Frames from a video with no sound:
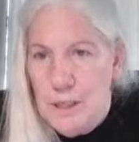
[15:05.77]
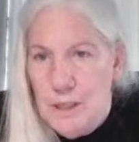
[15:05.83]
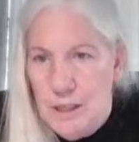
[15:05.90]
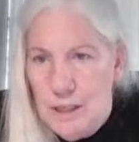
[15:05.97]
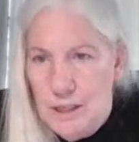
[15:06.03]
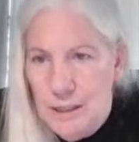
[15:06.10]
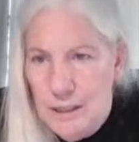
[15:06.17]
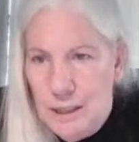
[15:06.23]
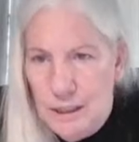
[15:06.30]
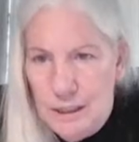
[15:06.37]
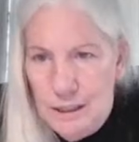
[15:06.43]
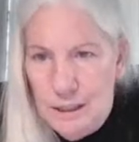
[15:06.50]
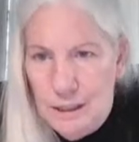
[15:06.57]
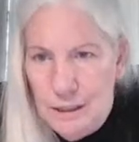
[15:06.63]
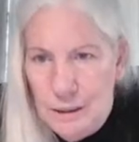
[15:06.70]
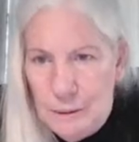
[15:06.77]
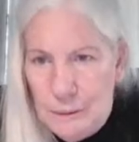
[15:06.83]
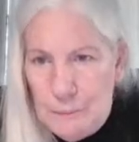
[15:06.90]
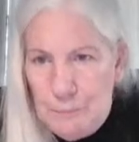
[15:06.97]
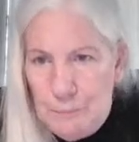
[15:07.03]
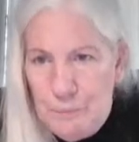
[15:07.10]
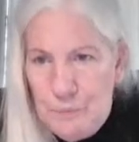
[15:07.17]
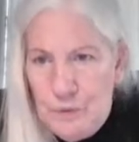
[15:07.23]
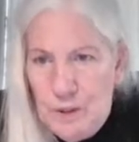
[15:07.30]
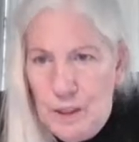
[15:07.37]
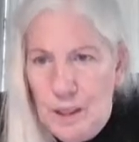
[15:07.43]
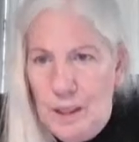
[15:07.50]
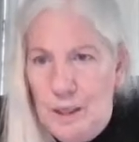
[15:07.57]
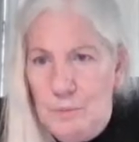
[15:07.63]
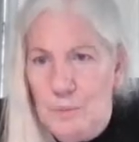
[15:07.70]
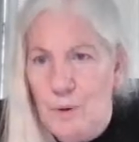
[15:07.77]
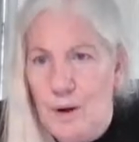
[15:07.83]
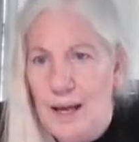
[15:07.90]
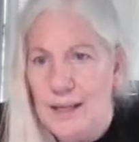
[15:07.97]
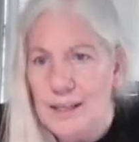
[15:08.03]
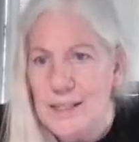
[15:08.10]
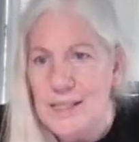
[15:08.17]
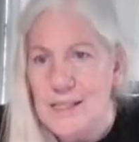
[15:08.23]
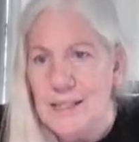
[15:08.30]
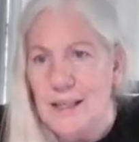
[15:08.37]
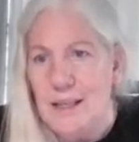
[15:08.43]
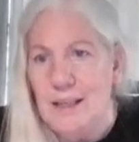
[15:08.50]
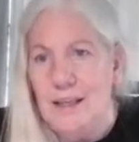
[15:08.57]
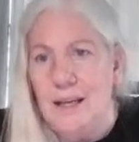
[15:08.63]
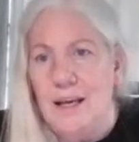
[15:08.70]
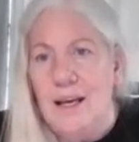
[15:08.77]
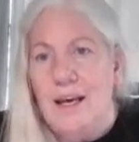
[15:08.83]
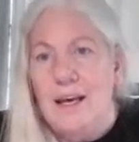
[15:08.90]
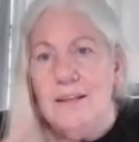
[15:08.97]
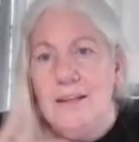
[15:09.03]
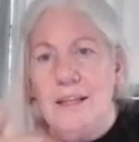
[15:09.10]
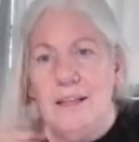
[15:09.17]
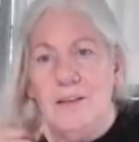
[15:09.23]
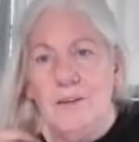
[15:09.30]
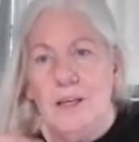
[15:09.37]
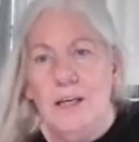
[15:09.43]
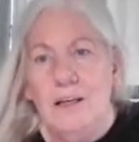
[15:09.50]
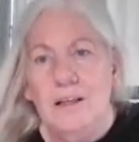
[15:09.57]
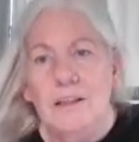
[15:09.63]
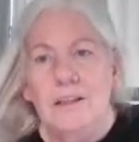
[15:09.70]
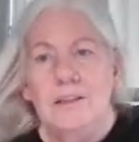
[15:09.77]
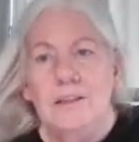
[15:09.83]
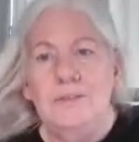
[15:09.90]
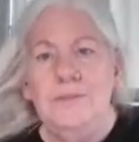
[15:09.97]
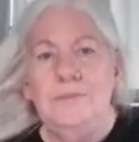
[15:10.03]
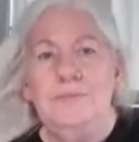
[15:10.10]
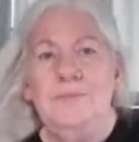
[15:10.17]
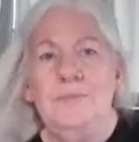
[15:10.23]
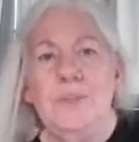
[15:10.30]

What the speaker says: coming on and practicing. Thank you, Carol.